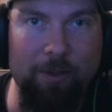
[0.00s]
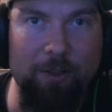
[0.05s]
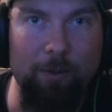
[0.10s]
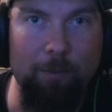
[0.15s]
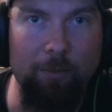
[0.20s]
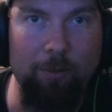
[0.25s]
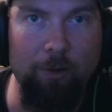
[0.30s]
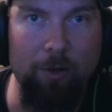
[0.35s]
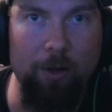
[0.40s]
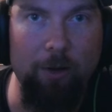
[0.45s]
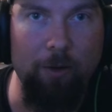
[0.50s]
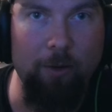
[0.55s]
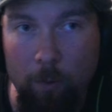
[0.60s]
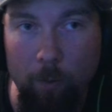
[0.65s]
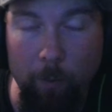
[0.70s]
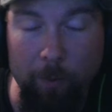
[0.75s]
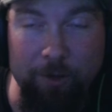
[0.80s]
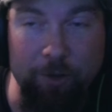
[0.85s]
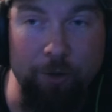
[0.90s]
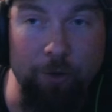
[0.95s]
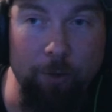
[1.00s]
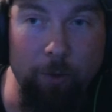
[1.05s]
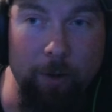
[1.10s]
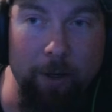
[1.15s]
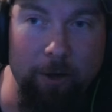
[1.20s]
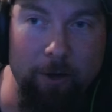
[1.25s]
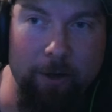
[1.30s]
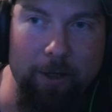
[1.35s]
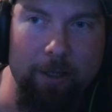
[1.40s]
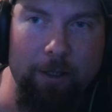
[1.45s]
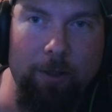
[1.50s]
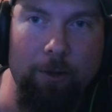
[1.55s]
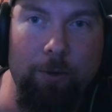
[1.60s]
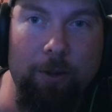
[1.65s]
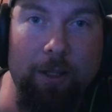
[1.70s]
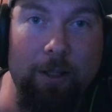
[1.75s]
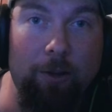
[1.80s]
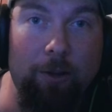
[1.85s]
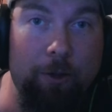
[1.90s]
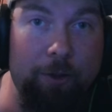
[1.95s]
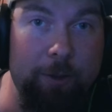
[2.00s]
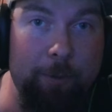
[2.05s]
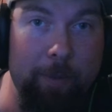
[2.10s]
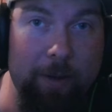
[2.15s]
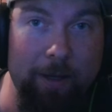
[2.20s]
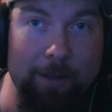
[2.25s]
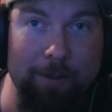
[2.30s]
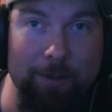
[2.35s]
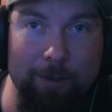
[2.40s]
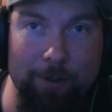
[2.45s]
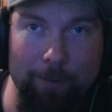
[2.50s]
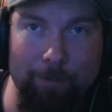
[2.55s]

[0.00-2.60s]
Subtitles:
below which new area you think looks best.